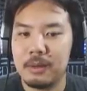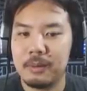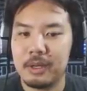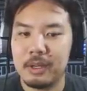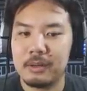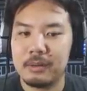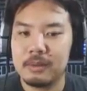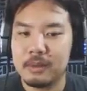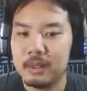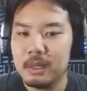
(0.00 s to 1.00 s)
There we go.
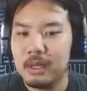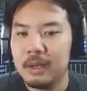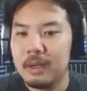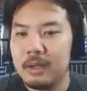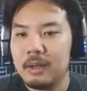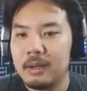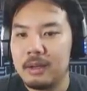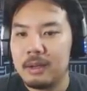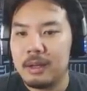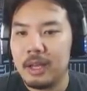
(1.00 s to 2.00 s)

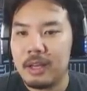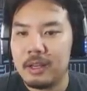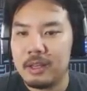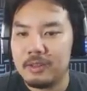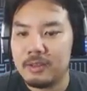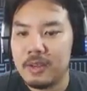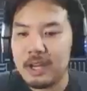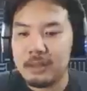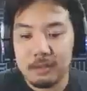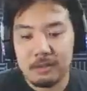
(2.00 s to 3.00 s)
And against the
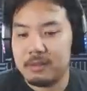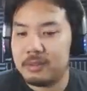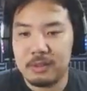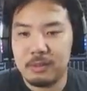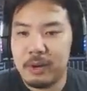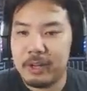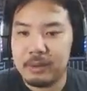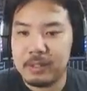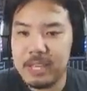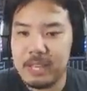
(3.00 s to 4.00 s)
dragon, just, just
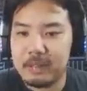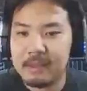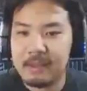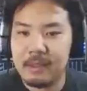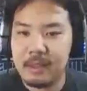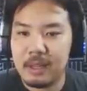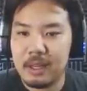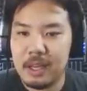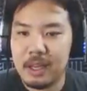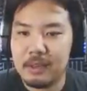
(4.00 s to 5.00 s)
regular attacks.
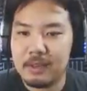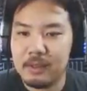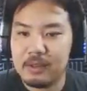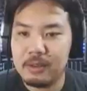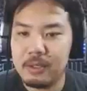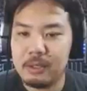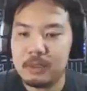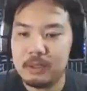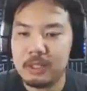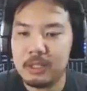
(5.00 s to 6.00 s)
As
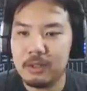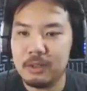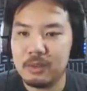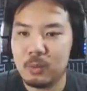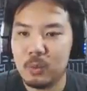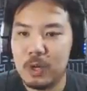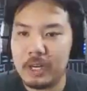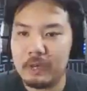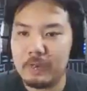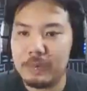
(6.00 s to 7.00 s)
usual, you can use
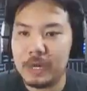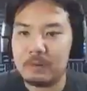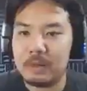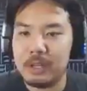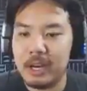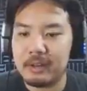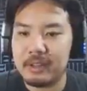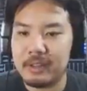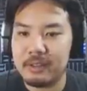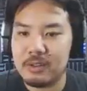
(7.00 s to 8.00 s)
one of your bottom row
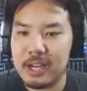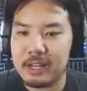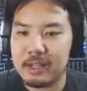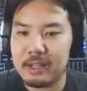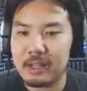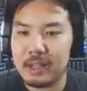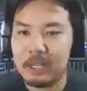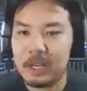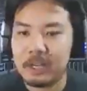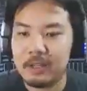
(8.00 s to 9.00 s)
characters against the dragon here.
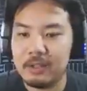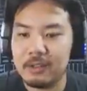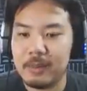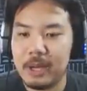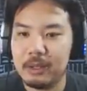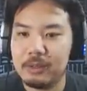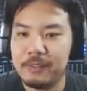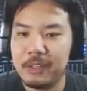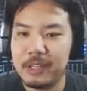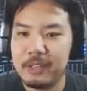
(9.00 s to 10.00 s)
Like, I can use my
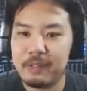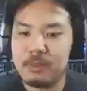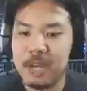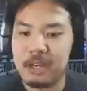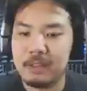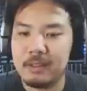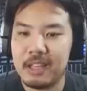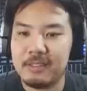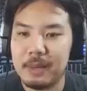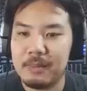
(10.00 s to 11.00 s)
Luffy against dragon and
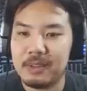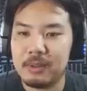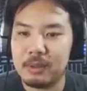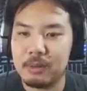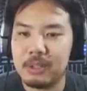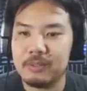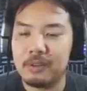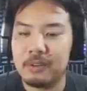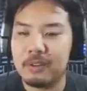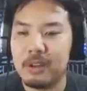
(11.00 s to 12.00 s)
save my Mister three
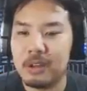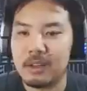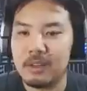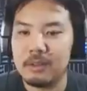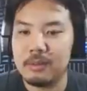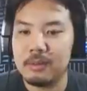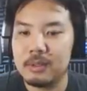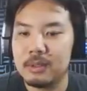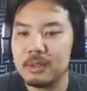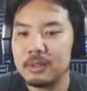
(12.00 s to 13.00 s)
versus Doc Q.
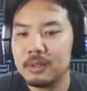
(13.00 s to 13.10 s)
